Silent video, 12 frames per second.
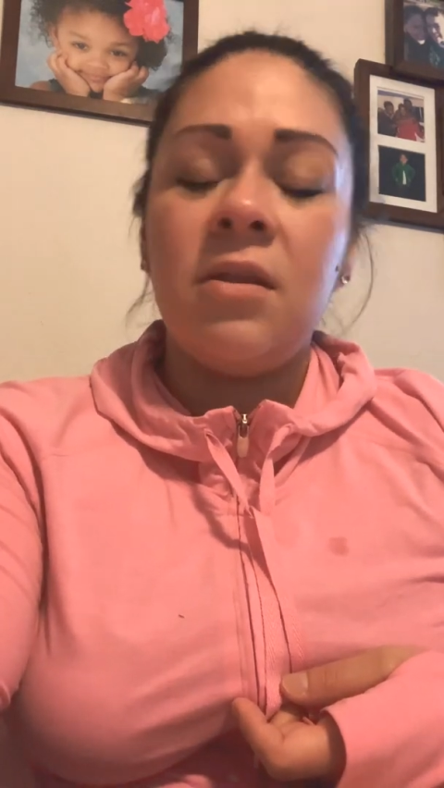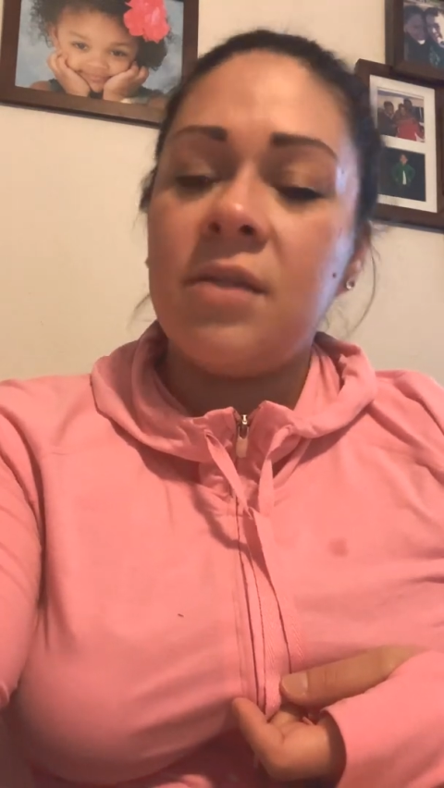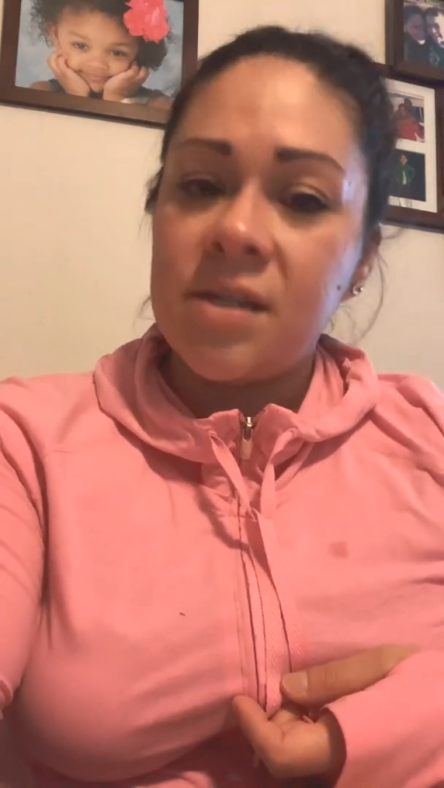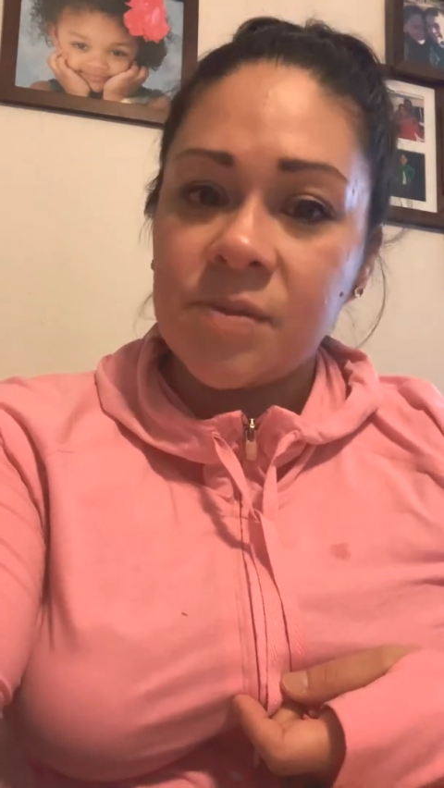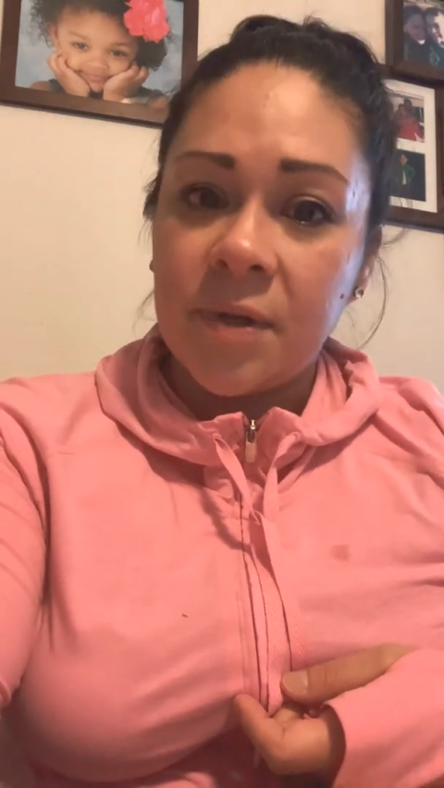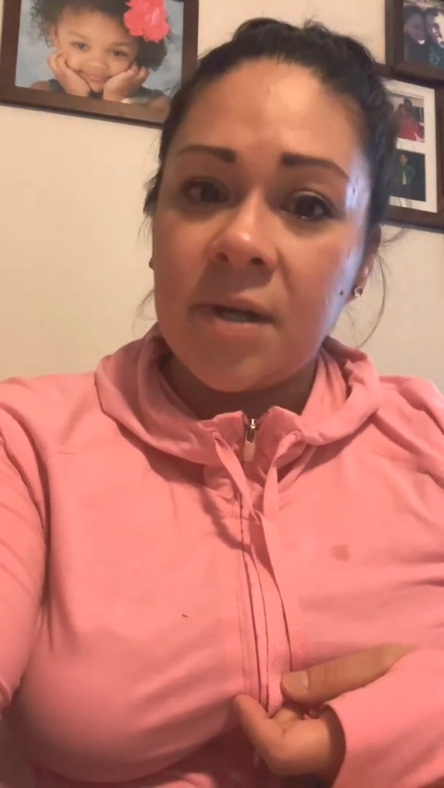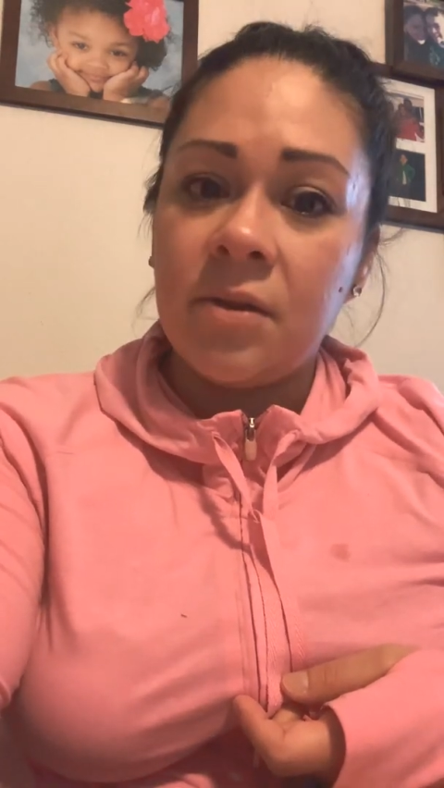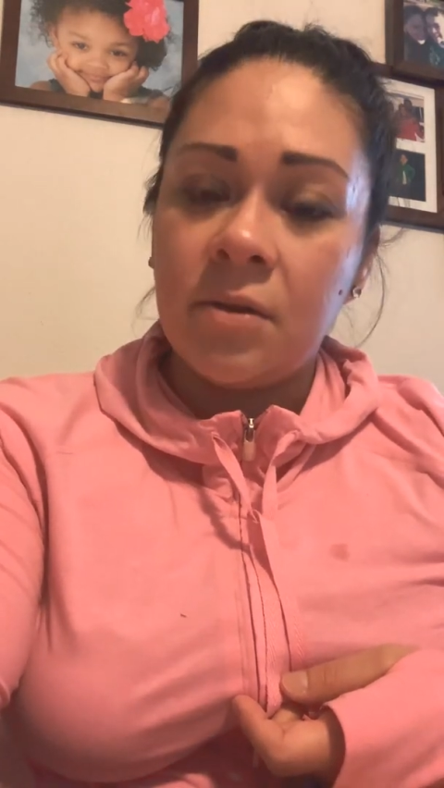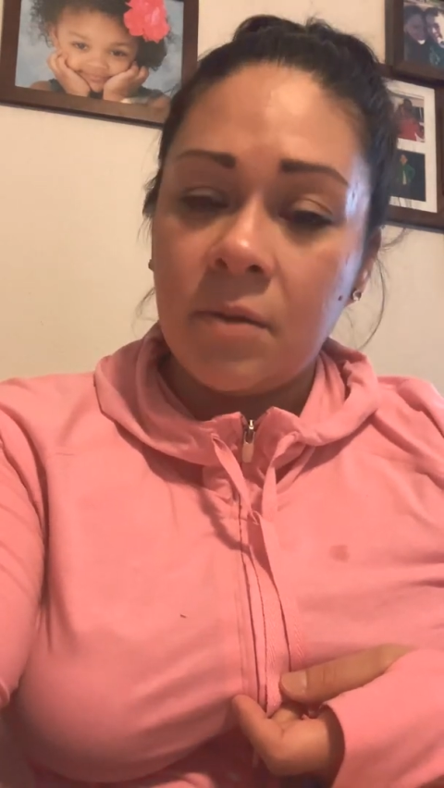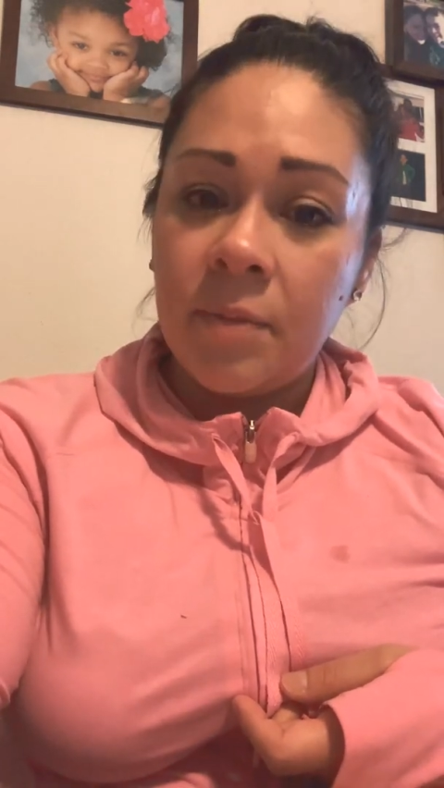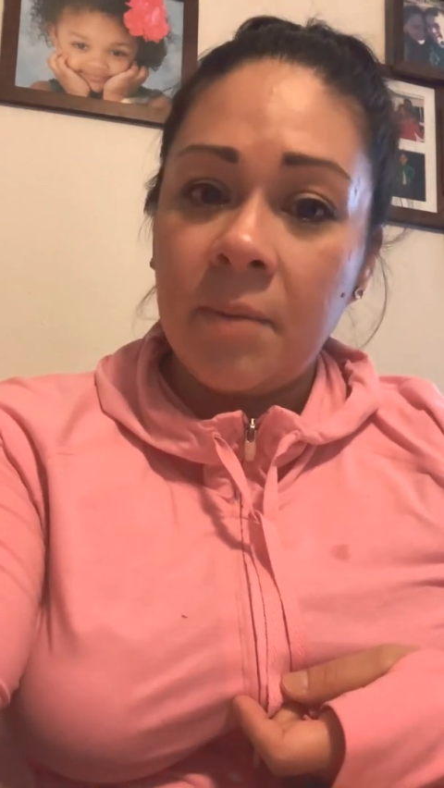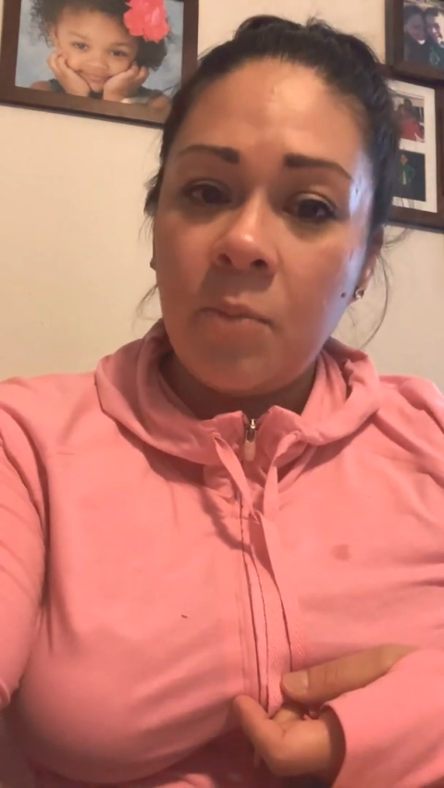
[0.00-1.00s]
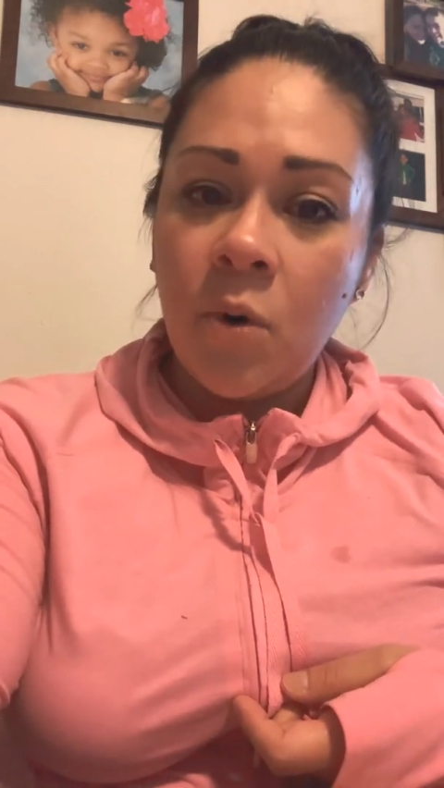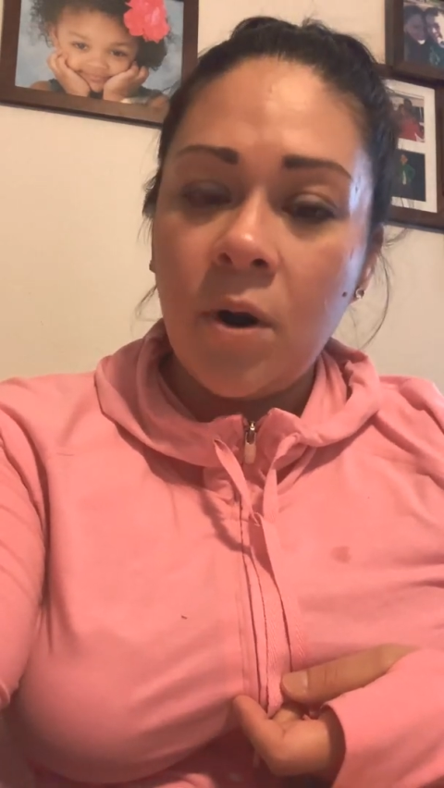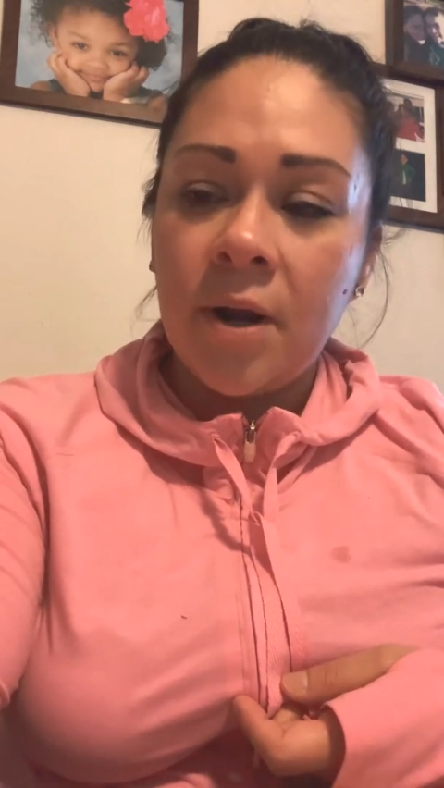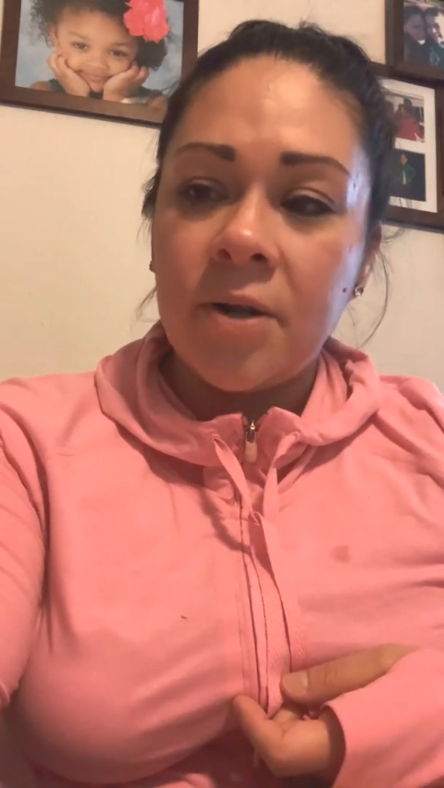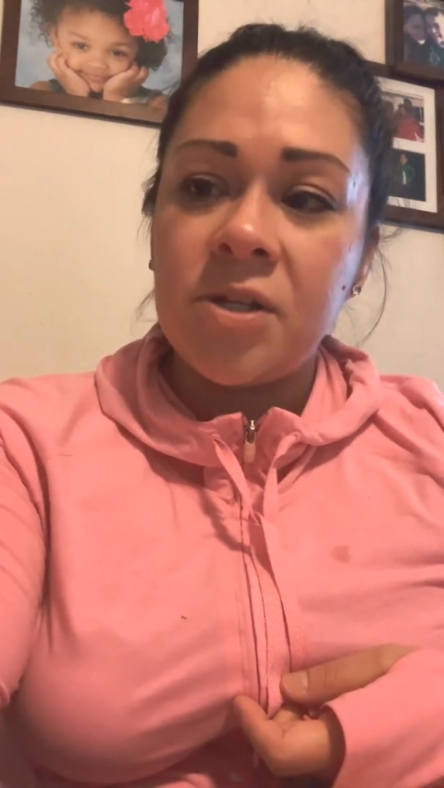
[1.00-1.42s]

This one a little bit more,